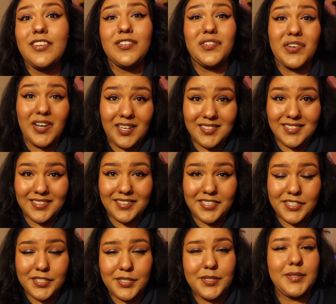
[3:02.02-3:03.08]
draws on
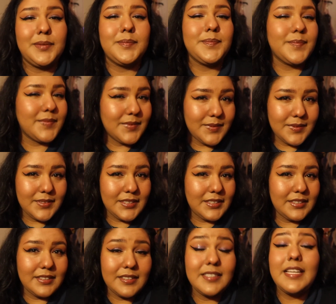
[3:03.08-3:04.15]
there too.
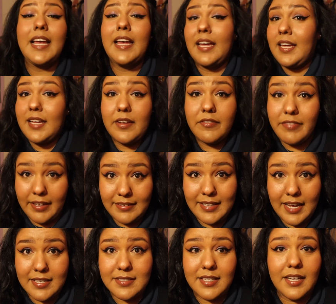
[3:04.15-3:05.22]

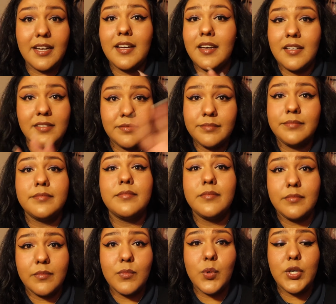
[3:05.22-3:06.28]
Fantastic.
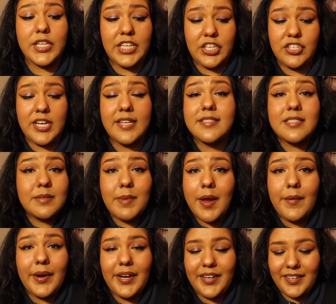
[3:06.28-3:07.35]
More keychains, the
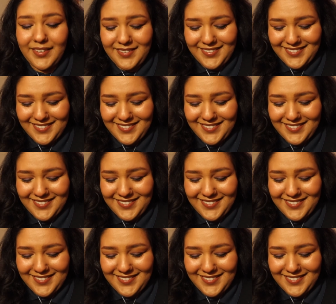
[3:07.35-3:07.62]
merrier.